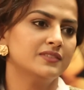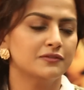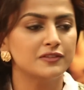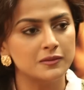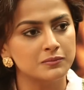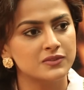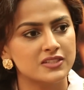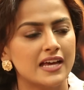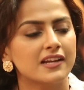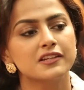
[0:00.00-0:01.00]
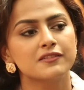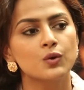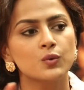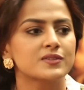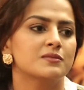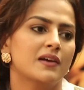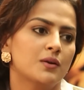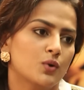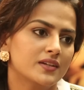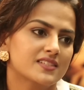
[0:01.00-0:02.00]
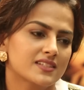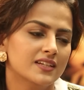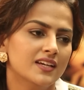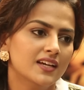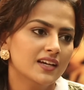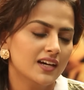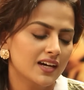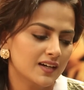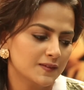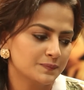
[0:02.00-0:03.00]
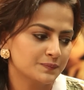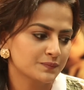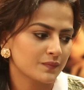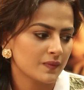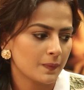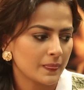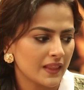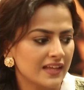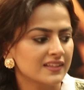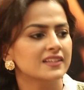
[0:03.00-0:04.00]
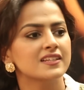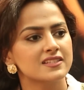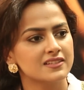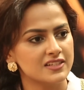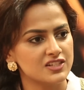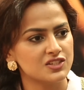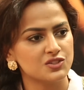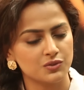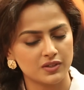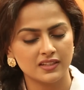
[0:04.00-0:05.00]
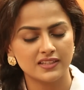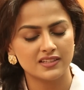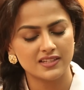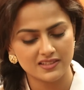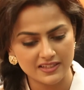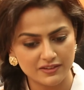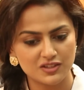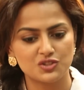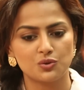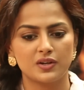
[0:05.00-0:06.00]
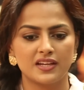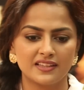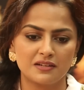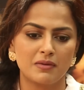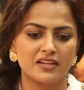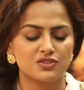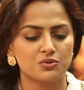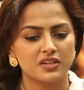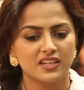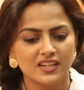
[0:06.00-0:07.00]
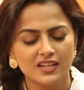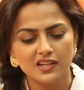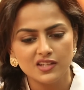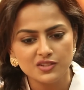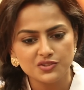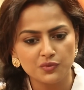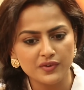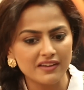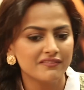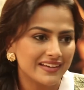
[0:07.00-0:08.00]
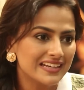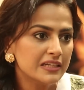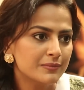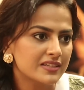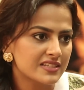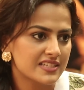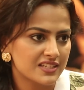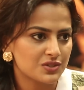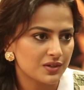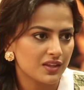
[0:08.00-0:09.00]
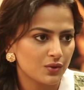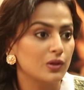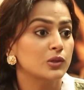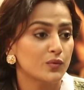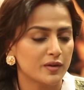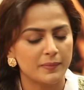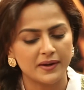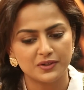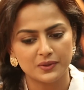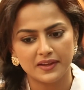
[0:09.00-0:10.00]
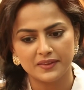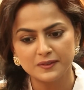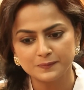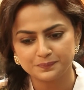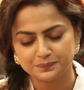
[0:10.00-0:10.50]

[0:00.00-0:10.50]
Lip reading: The film's narrative goes in my voice. And then there's Richie's story, and then there's Nivin's story, and then my story. So we have very limited scenes together, although we're paired together.